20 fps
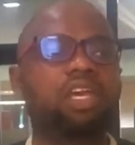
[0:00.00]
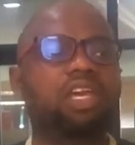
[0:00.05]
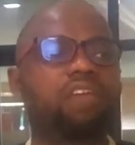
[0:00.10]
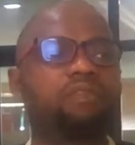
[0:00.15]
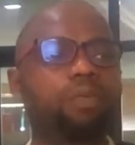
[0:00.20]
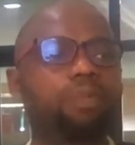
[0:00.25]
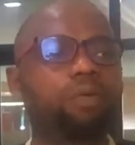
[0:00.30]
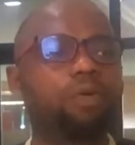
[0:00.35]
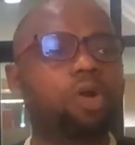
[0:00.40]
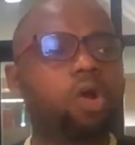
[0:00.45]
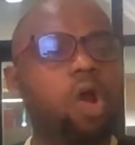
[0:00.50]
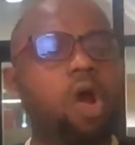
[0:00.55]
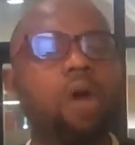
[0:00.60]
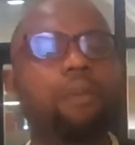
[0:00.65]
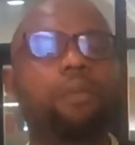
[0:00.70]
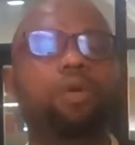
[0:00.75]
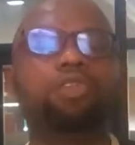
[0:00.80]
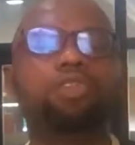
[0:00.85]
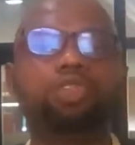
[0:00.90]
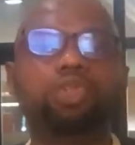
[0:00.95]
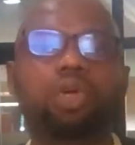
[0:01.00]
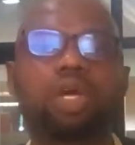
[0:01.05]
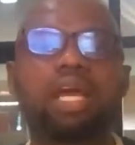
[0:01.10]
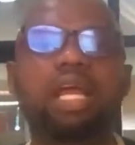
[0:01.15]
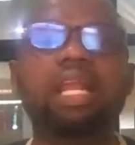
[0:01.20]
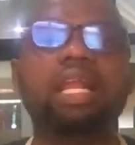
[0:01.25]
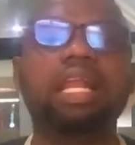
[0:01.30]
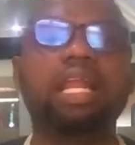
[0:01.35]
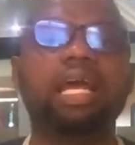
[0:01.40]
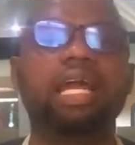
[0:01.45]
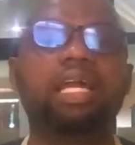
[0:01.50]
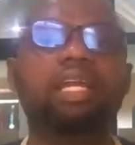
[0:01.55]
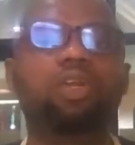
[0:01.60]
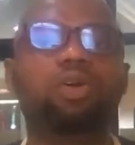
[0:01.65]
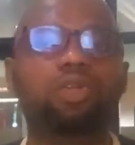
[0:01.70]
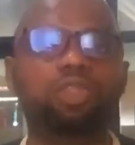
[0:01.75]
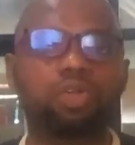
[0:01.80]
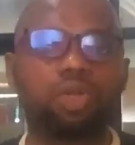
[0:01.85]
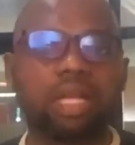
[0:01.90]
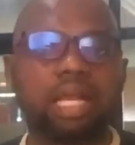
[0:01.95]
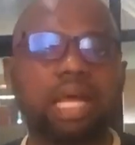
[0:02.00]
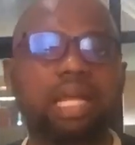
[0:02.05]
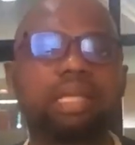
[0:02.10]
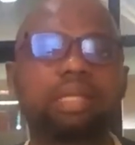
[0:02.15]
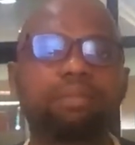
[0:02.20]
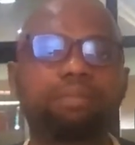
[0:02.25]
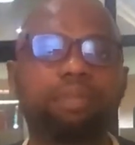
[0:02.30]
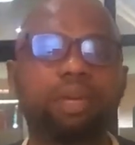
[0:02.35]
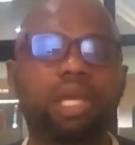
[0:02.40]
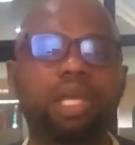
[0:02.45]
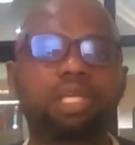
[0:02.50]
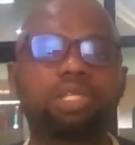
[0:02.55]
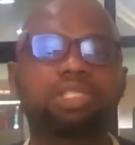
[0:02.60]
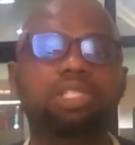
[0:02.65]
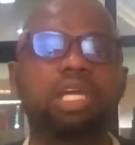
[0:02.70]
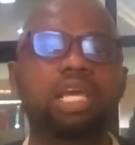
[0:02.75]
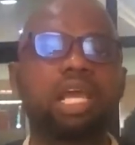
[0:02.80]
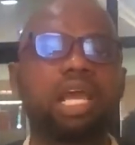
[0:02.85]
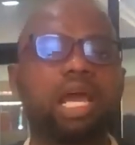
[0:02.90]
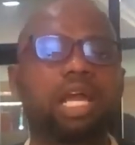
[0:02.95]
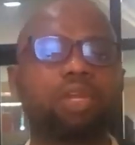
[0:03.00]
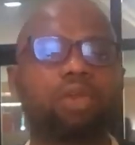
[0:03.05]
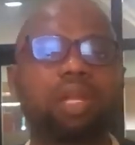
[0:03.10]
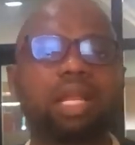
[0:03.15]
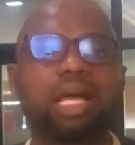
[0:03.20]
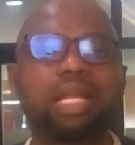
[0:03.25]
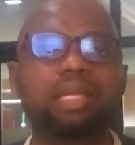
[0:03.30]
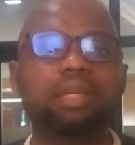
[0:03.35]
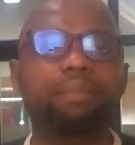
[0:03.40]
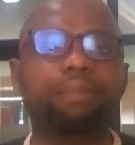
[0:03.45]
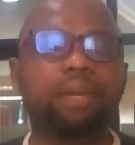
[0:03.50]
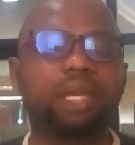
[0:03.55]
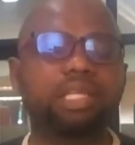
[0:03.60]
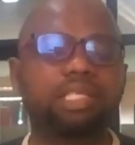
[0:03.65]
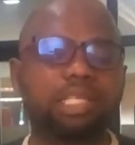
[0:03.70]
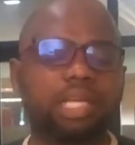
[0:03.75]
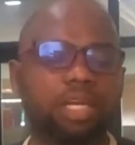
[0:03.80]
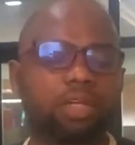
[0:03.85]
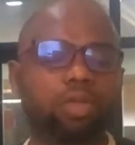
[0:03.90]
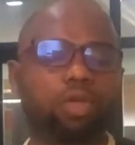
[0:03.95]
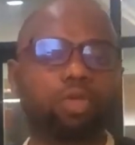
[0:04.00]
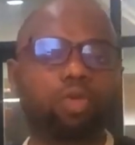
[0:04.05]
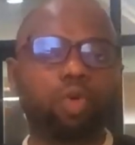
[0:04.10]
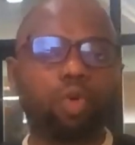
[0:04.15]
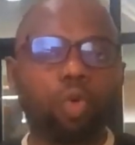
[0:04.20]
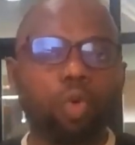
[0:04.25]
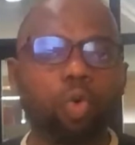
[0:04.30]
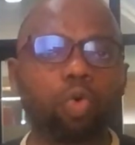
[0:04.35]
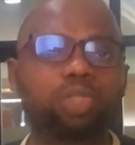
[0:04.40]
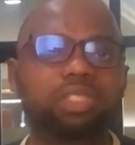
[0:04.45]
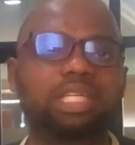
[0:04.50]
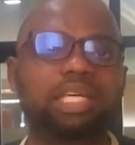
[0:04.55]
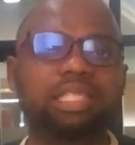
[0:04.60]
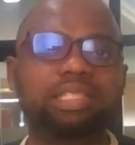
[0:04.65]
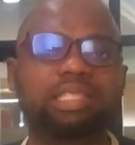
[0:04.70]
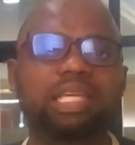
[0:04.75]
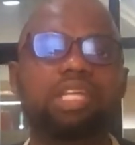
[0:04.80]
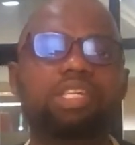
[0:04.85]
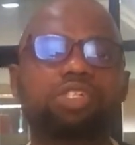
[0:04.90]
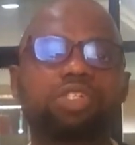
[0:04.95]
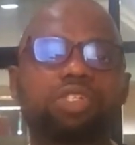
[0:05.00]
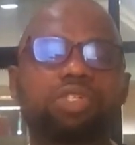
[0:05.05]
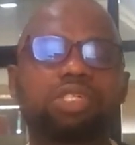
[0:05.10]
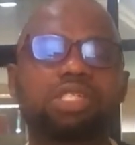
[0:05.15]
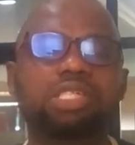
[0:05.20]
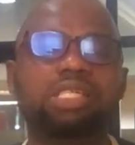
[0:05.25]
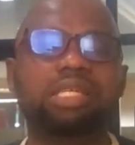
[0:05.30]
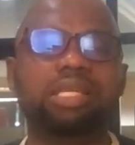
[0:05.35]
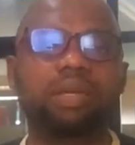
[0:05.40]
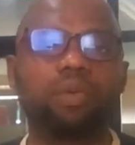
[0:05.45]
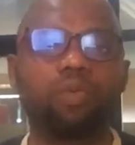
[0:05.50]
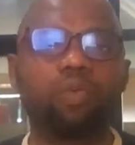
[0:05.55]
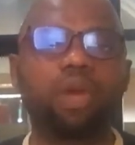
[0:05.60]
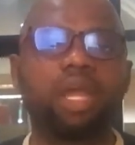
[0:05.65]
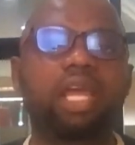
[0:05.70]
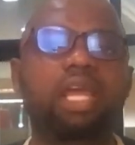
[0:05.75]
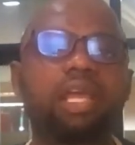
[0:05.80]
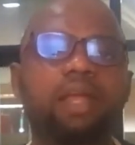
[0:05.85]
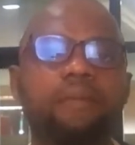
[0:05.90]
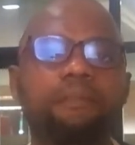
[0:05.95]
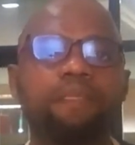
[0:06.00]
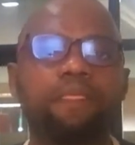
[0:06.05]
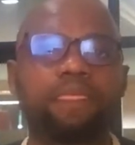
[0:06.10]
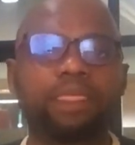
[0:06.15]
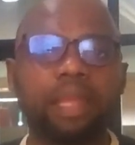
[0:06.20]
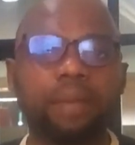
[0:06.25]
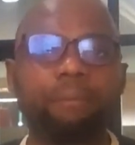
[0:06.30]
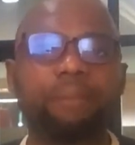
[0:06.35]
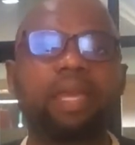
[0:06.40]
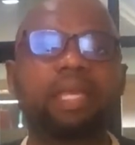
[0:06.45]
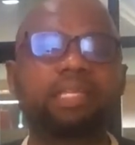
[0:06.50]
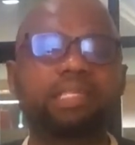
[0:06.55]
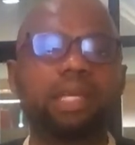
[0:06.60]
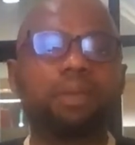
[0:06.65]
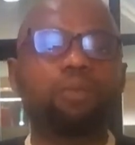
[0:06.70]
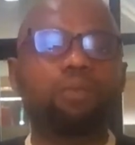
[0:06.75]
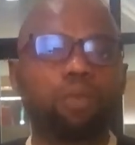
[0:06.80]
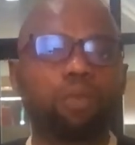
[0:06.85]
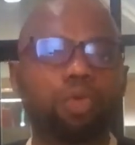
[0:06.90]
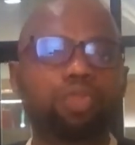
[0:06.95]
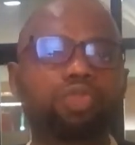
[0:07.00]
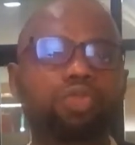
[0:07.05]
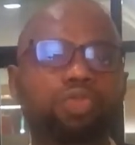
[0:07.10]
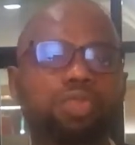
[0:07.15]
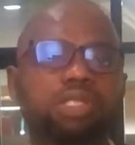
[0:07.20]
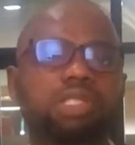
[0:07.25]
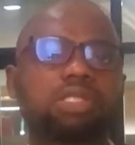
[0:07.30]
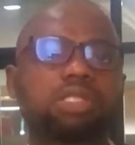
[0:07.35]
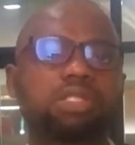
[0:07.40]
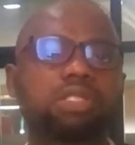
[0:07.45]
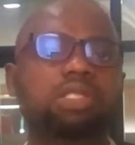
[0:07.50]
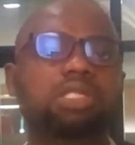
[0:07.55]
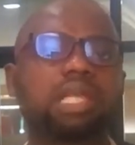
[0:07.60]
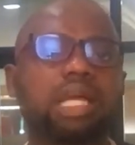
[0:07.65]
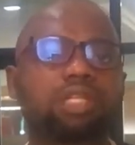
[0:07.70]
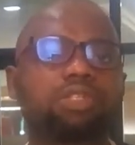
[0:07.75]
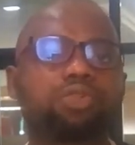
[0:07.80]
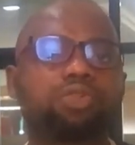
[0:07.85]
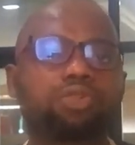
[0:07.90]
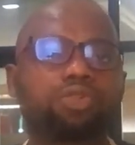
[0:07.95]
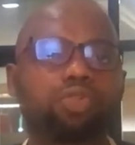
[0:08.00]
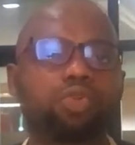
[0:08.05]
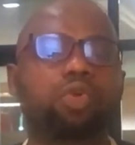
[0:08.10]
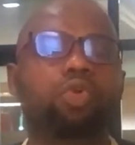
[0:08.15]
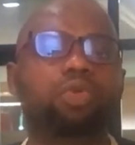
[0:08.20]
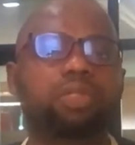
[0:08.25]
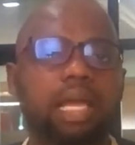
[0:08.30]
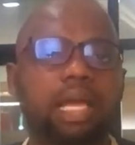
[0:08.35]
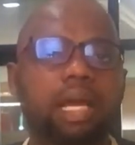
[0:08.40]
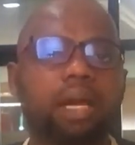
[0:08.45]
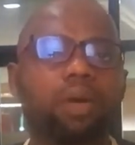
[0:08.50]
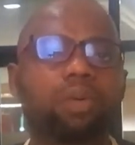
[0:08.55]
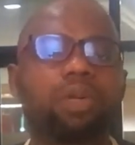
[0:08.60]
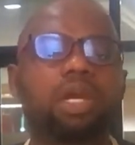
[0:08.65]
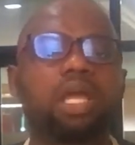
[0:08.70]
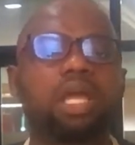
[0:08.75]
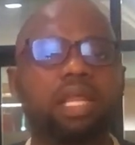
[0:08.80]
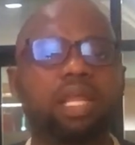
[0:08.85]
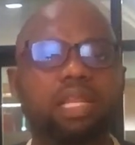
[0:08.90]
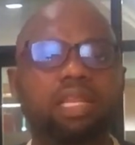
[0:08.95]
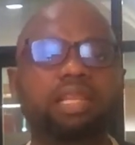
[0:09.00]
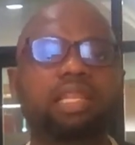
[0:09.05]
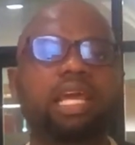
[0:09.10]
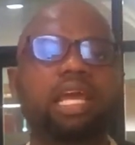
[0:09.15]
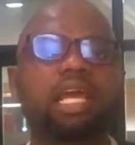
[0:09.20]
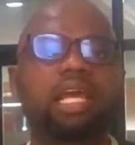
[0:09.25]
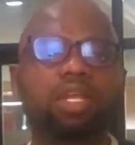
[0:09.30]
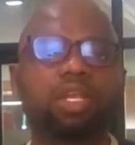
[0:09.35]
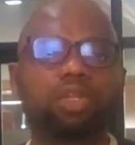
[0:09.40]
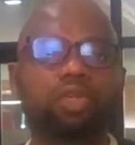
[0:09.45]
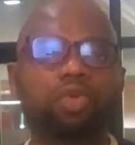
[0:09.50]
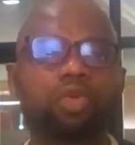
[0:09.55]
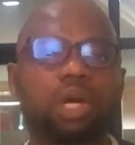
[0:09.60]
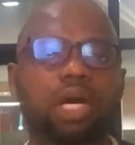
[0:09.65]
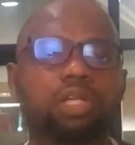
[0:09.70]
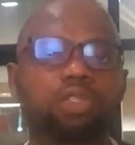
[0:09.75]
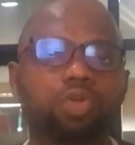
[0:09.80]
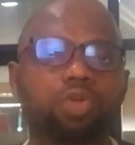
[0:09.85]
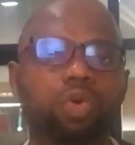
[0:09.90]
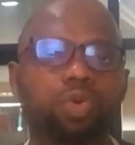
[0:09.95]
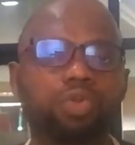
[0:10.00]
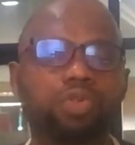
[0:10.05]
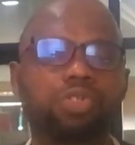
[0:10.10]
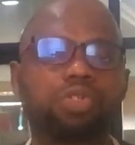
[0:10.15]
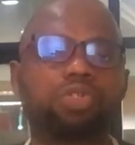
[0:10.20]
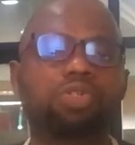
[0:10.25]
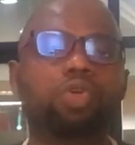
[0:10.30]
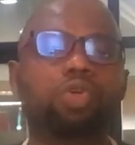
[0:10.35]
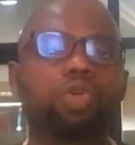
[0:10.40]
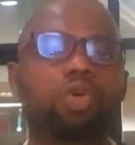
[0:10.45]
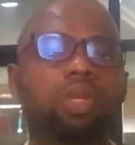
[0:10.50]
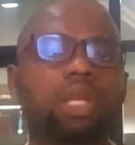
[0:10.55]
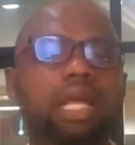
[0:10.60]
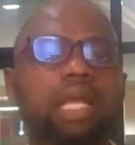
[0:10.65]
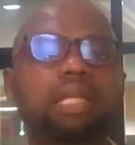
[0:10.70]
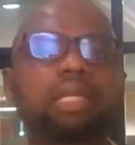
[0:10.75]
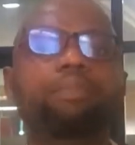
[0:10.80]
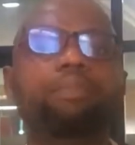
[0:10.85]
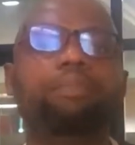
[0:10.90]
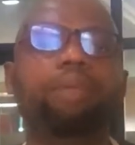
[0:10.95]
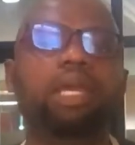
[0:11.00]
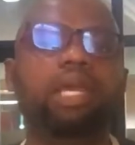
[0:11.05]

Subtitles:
If people come onto your headline on your landing page and your landing page cannot hold their attention in a way that makes them want to still start to scroll down, then you are toast. So your landing